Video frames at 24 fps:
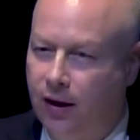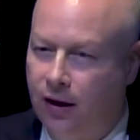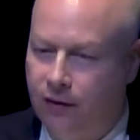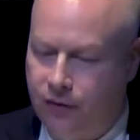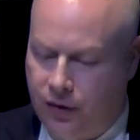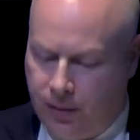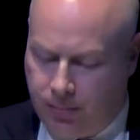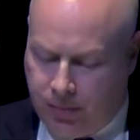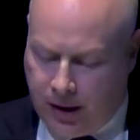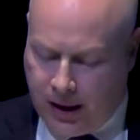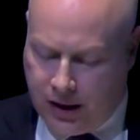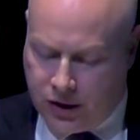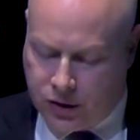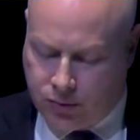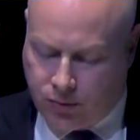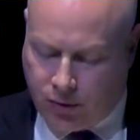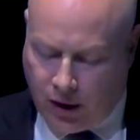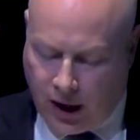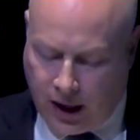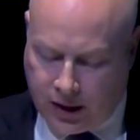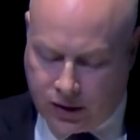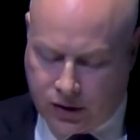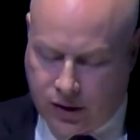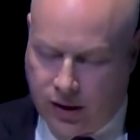of the peace
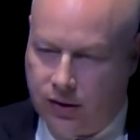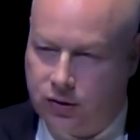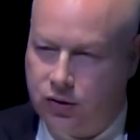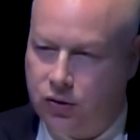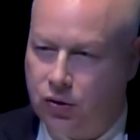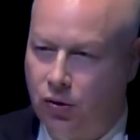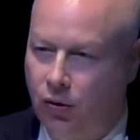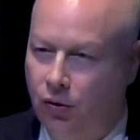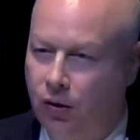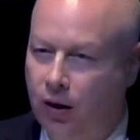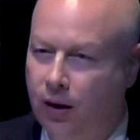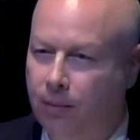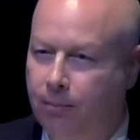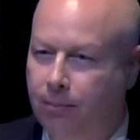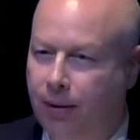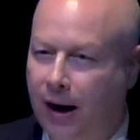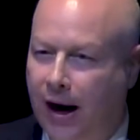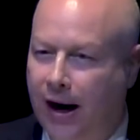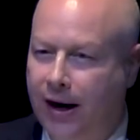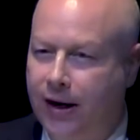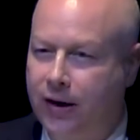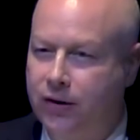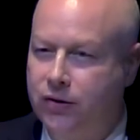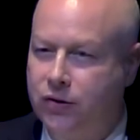process or a
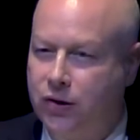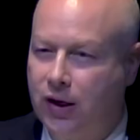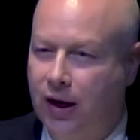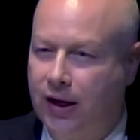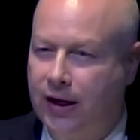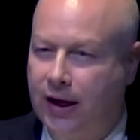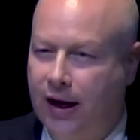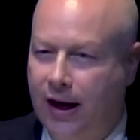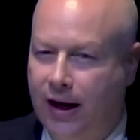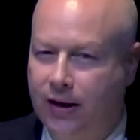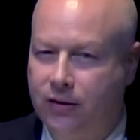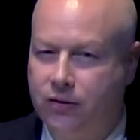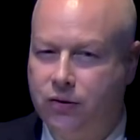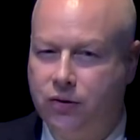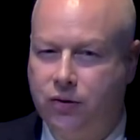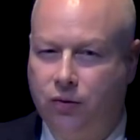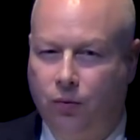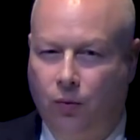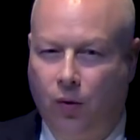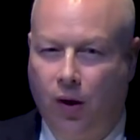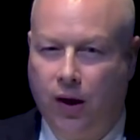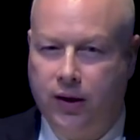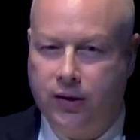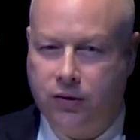bias against
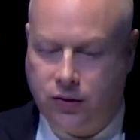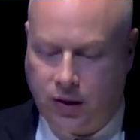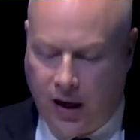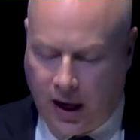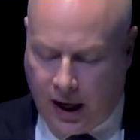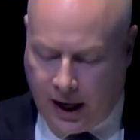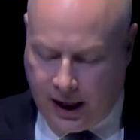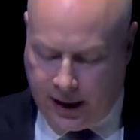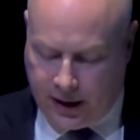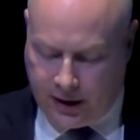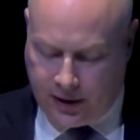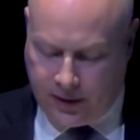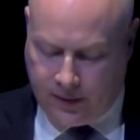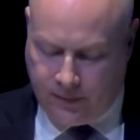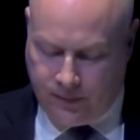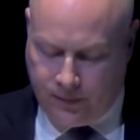one side?